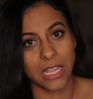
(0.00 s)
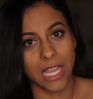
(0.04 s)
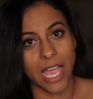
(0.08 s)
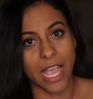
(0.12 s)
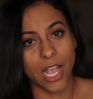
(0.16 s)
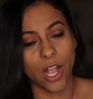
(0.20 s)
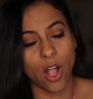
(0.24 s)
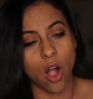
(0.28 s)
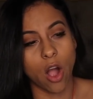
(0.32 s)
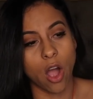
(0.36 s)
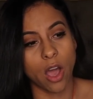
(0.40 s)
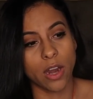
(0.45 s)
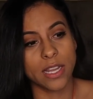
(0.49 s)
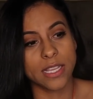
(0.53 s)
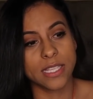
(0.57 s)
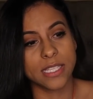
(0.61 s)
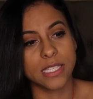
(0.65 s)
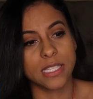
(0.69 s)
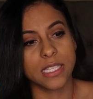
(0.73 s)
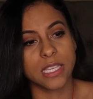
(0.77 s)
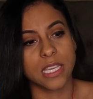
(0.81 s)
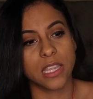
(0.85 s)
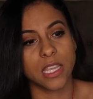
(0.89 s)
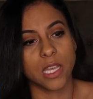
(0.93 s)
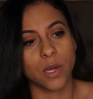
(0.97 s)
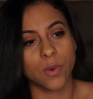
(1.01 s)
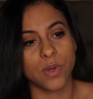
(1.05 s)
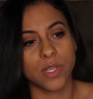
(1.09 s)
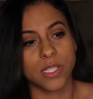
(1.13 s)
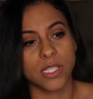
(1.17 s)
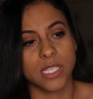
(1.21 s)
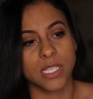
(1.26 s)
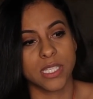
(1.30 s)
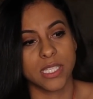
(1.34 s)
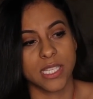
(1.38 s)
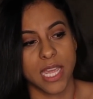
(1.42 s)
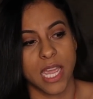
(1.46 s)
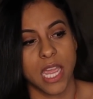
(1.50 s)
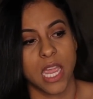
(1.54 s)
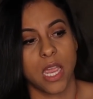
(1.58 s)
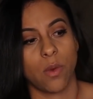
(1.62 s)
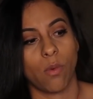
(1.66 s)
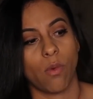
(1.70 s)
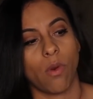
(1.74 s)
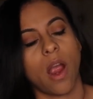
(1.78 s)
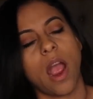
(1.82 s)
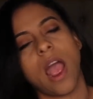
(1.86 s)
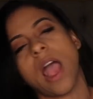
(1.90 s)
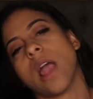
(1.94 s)
Like, honestly, there was a
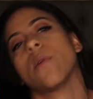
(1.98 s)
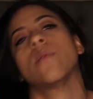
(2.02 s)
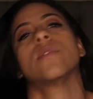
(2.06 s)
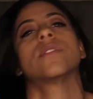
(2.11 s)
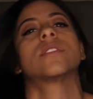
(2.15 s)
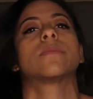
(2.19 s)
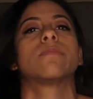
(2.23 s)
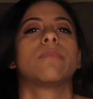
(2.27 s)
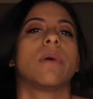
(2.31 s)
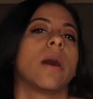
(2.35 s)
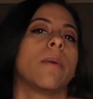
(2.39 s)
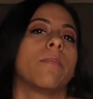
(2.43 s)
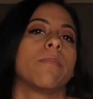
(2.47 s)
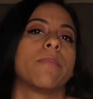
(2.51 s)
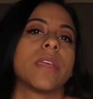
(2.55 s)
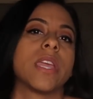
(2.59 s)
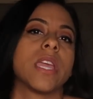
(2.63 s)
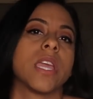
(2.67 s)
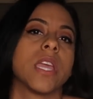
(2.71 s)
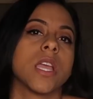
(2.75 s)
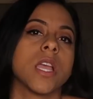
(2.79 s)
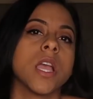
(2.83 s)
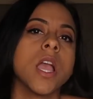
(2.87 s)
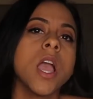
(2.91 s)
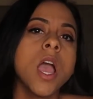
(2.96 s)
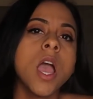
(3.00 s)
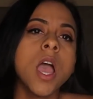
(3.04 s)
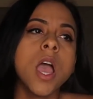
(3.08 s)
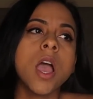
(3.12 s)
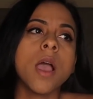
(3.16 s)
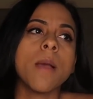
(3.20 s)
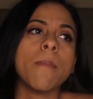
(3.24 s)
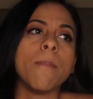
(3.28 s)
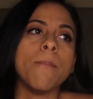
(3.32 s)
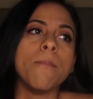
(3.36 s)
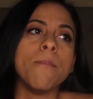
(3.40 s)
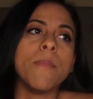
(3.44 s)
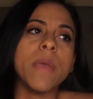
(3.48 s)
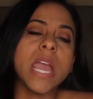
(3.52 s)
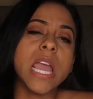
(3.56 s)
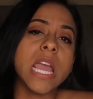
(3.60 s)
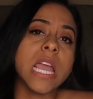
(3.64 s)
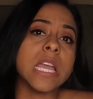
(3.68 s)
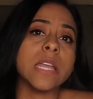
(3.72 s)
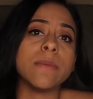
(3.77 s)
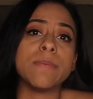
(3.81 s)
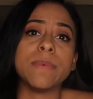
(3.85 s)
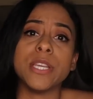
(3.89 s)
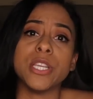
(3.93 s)
day where I was pumping
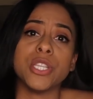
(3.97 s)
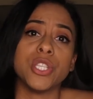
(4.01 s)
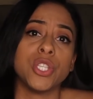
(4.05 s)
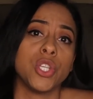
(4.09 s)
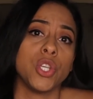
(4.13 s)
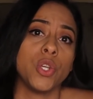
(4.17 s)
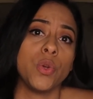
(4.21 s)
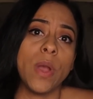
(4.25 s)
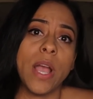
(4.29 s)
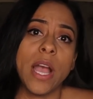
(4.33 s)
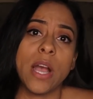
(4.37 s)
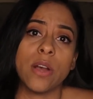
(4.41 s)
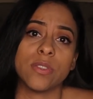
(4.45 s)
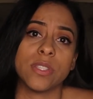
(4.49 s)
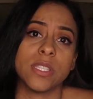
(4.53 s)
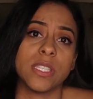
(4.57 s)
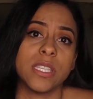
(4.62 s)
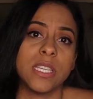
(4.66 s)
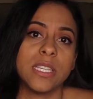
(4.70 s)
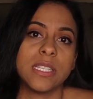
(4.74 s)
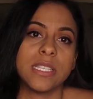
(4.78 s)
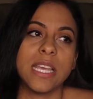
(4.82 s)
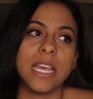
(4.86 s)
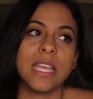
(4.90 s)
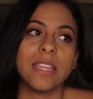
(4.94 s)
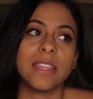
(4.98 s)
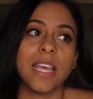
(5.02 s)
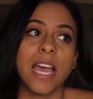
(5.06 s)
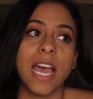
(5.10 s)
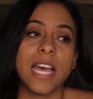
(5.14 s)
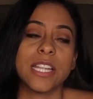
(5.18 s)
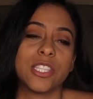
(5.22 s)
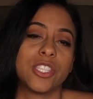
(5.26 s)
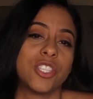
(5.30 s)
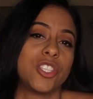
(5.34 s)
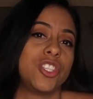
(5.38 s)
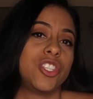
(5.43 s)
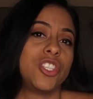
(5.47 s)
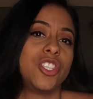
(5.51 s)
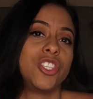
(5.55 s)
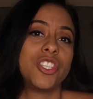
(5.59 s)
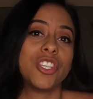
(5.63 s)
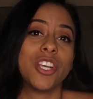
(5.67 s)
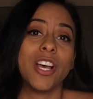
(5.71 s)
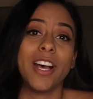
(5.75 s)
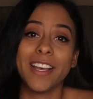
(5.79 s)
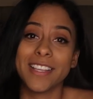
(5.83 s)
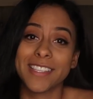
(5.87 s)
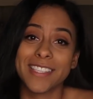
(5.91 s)
maybe 2 ounces, and that's
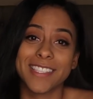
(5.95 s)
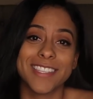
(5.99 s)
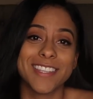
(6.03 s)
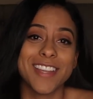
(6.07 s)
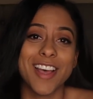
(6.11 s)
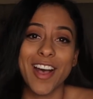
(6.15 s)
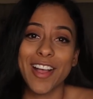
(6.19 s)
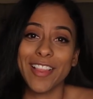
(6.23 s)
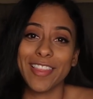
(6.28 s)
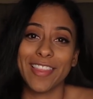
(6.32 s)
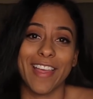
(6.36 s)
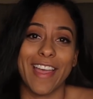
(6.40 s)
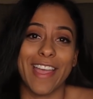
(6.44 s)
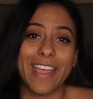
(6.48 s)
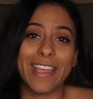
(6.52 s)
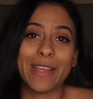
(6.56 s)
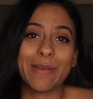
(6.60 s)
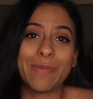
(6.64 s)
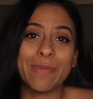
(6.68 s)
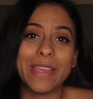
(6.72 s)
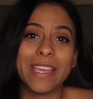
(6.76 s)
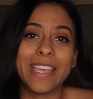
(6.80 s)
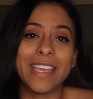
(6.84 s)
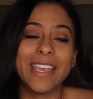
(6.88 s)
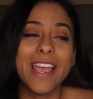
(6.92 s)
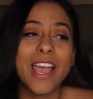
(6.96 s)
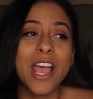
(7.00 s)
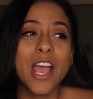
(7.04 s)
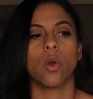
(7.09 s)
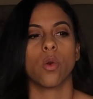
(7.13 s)
just not like me.